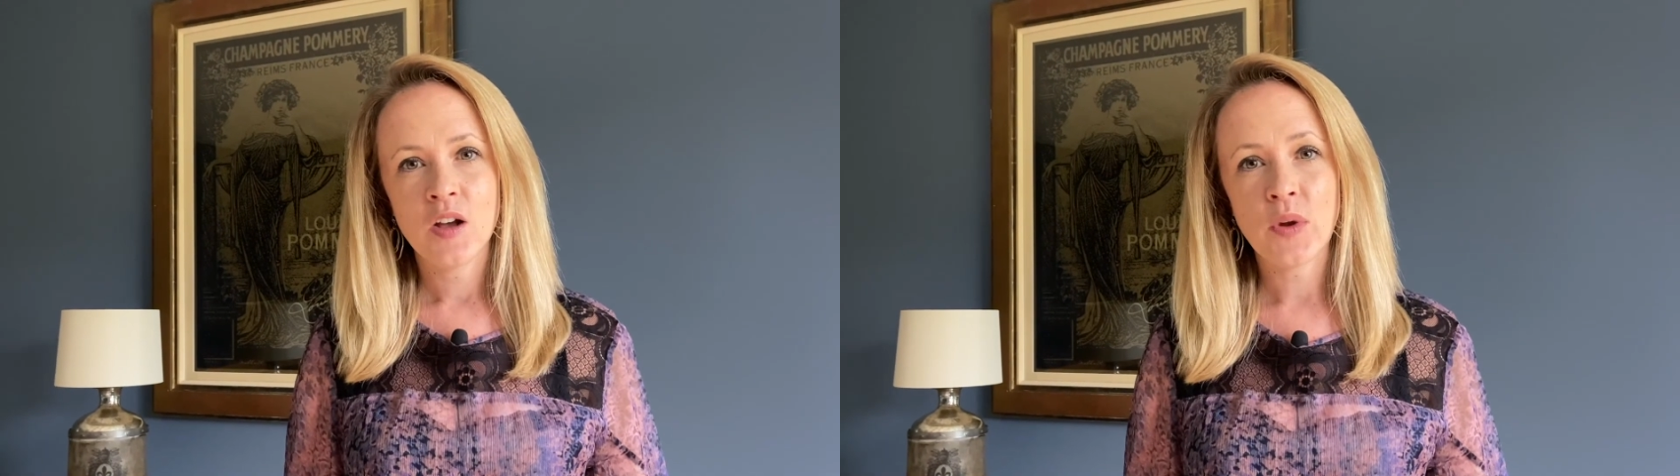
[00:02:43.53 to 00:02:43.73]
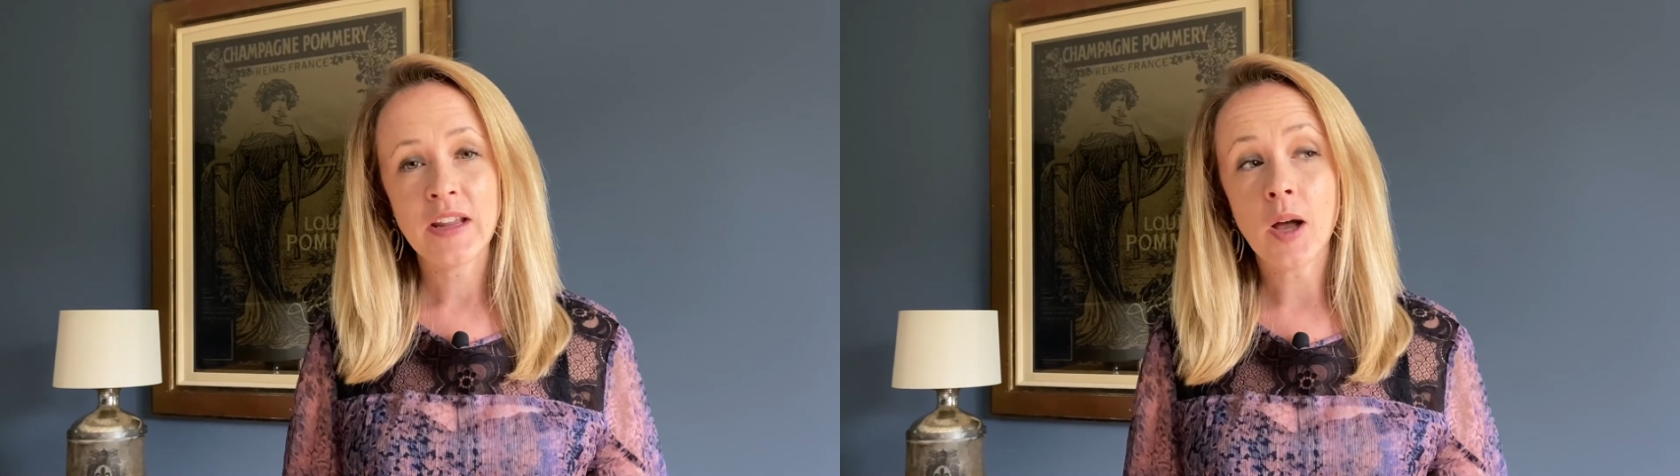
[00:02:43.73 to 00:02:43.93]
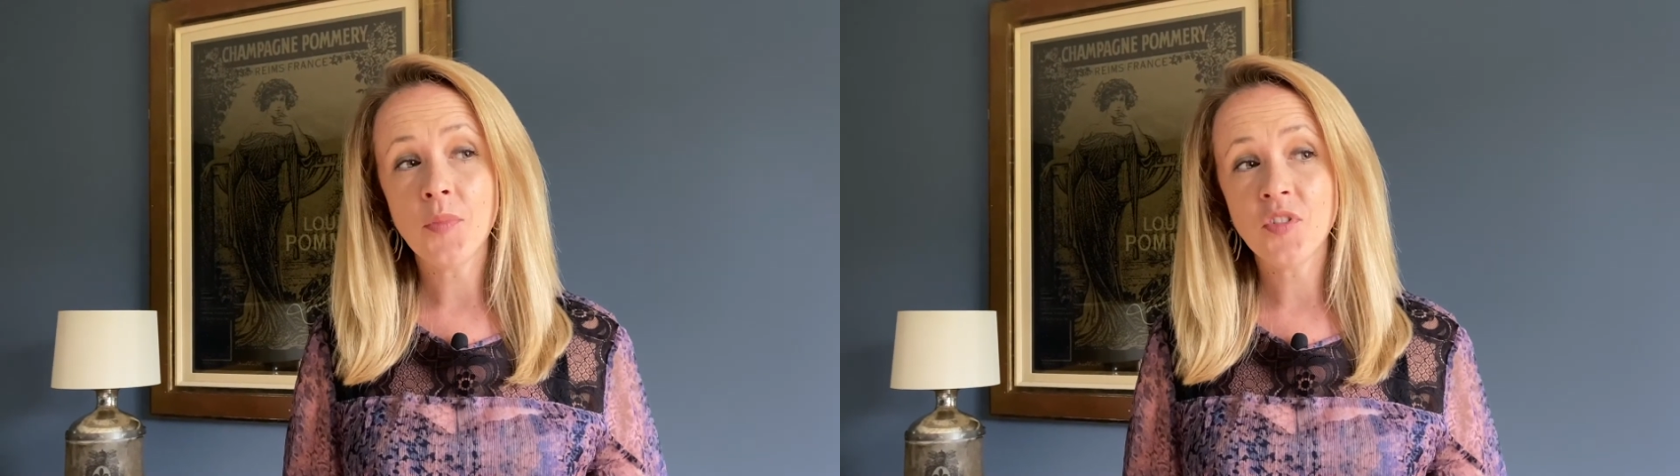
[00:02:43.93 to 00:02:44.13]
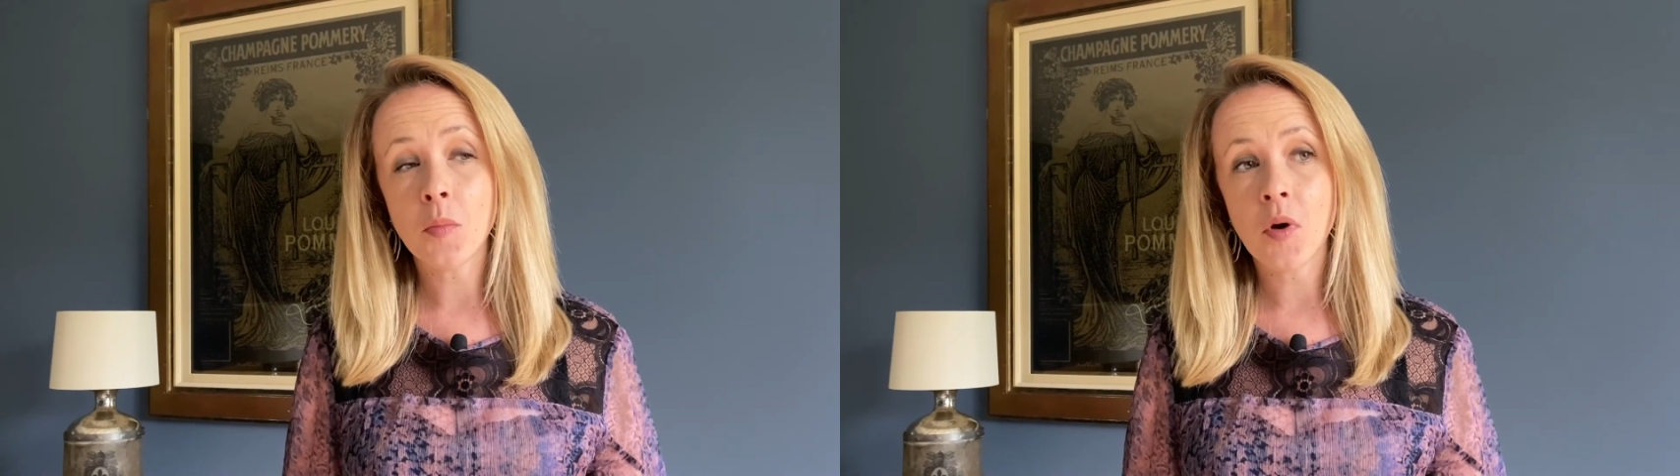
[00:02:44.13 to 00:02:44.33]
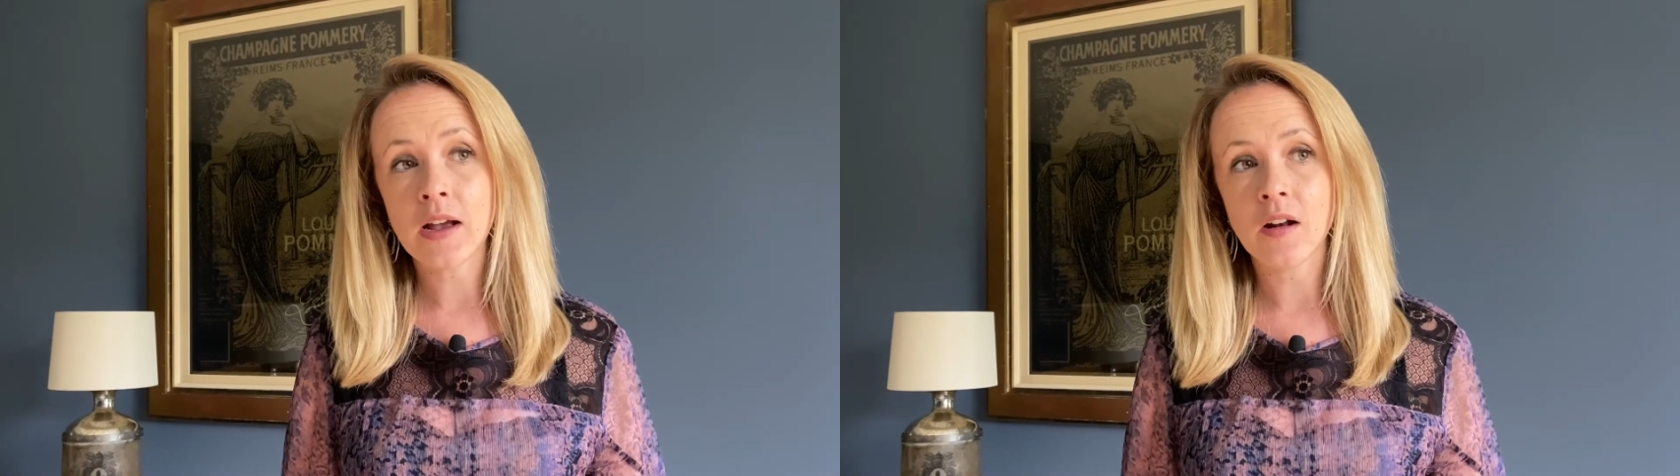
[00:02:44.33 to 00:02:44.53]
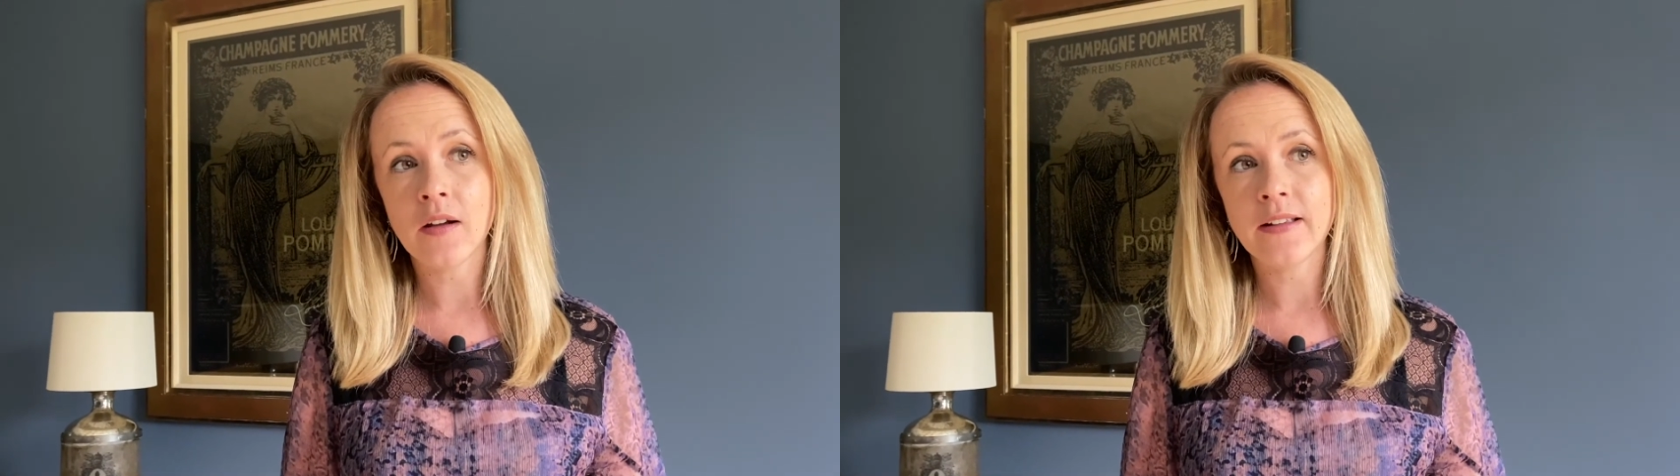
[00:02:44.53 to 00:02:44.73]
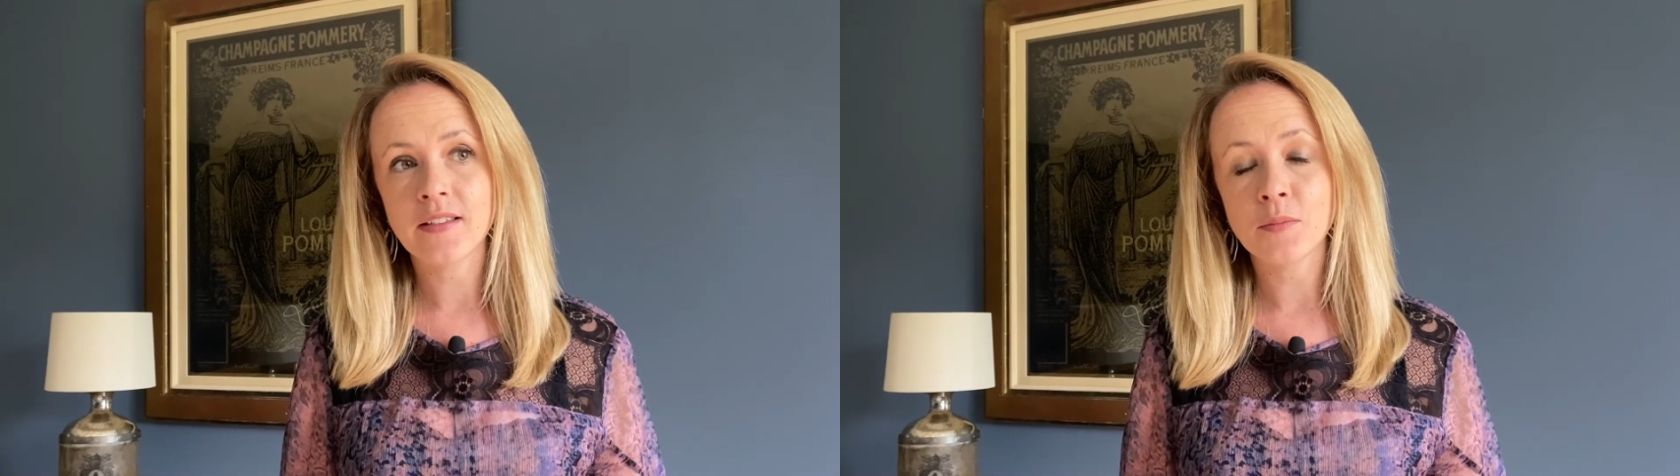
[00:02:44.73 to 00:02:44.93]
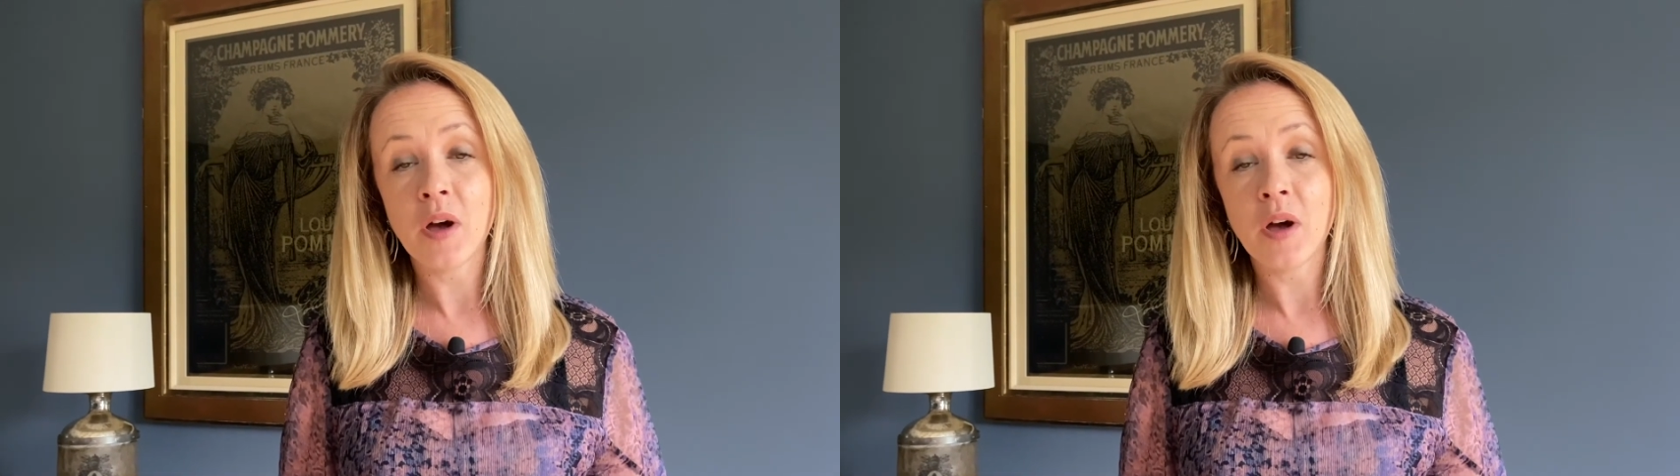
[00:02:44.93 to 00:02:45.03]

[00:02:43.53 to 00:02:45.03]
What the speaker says: When it comes to my clients,